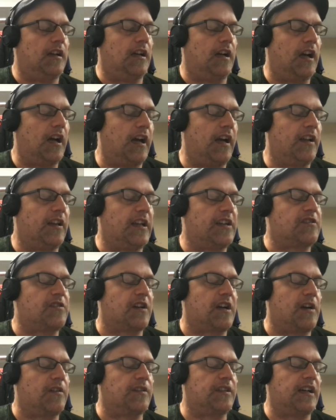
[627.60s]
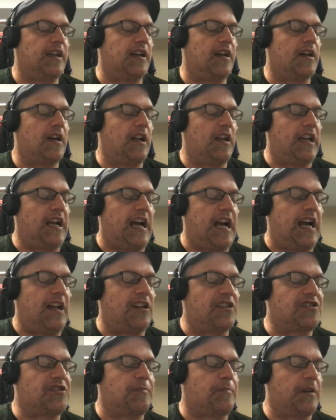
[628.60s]
electric out there.
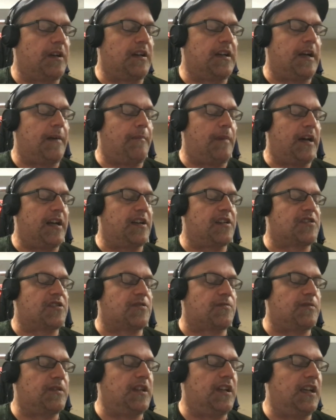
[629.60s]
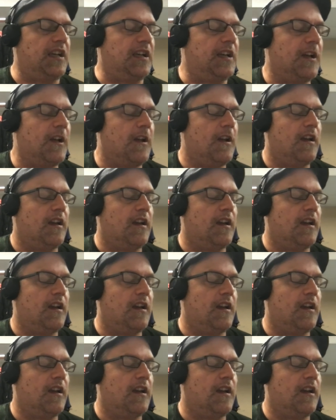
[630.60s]
Alex Brinkett -3.